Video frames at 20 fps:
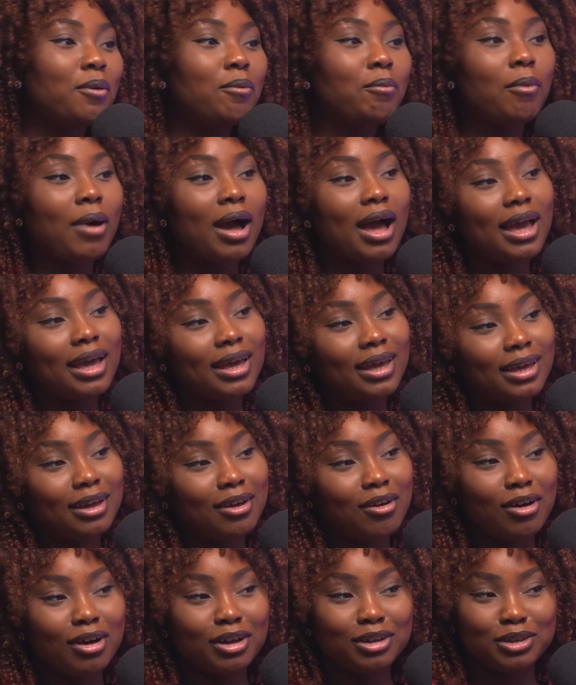Why
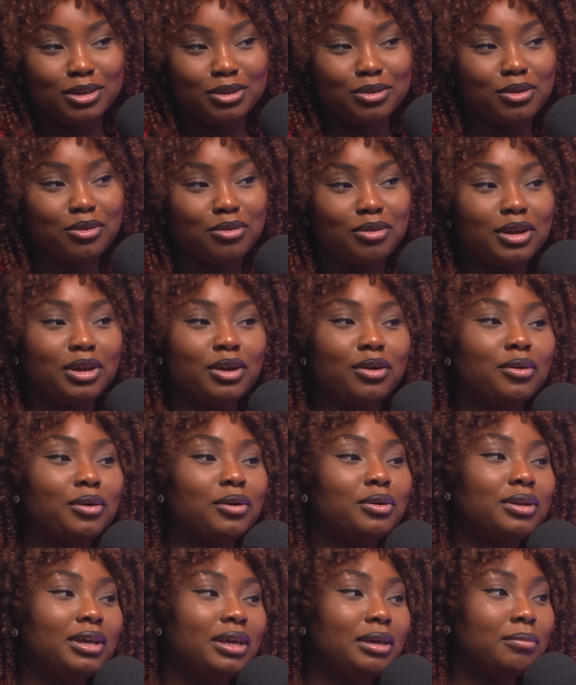can't you create your
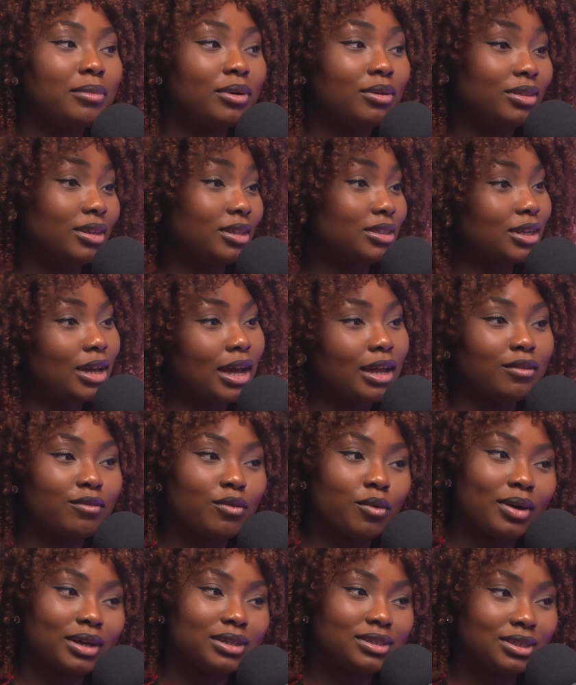own email? These are kind of
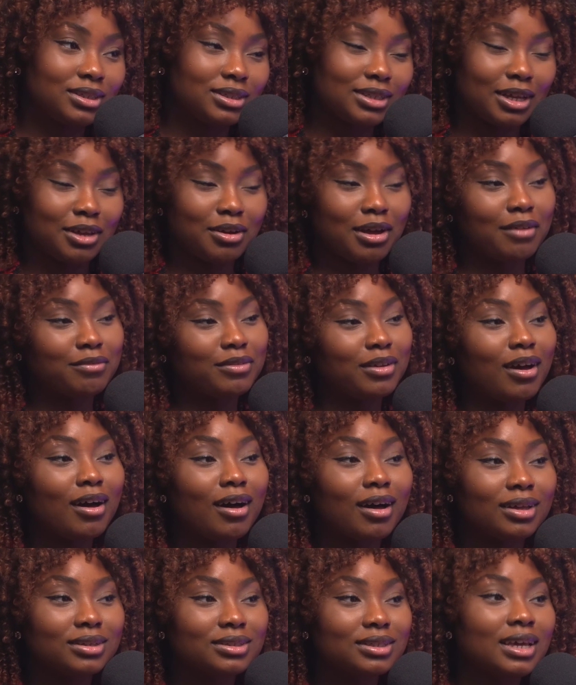questions that you have to
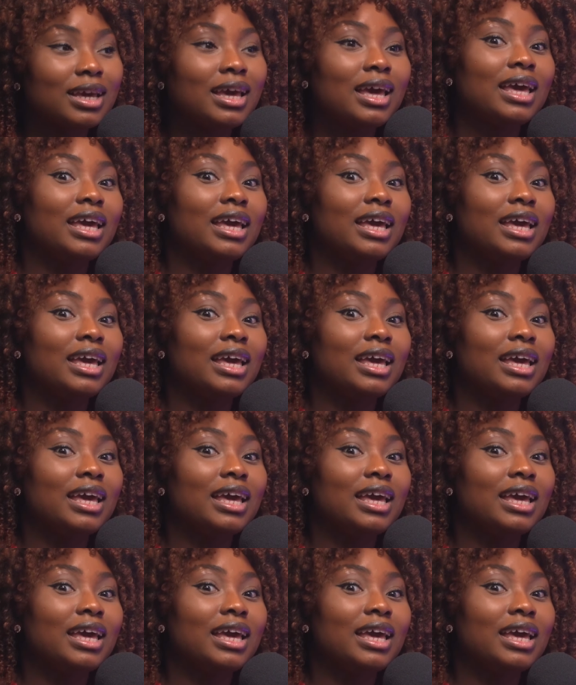ask.